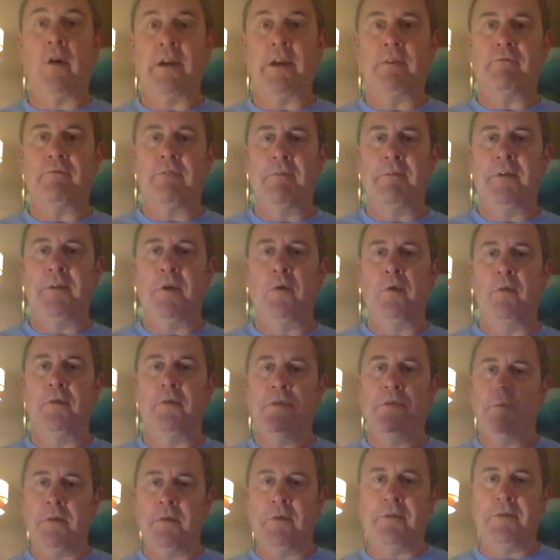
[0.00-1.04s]
of review
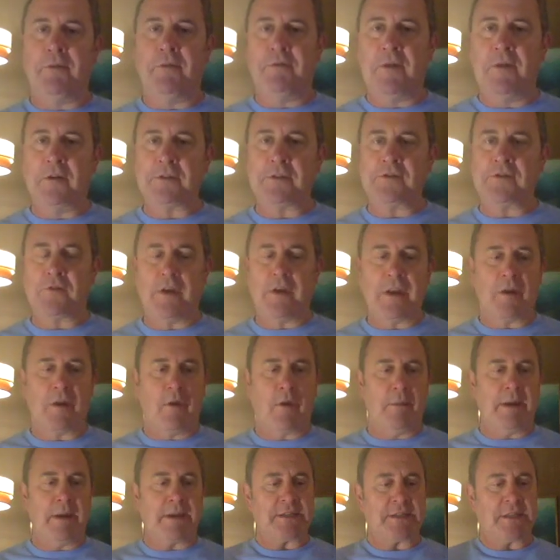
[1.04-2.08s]
of the first 3
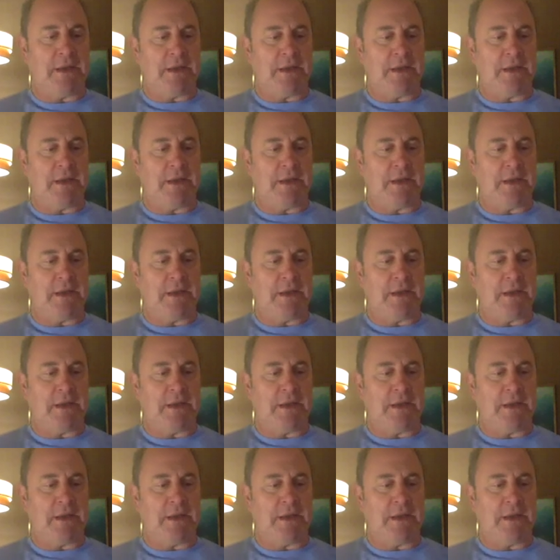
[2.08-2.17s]
comics.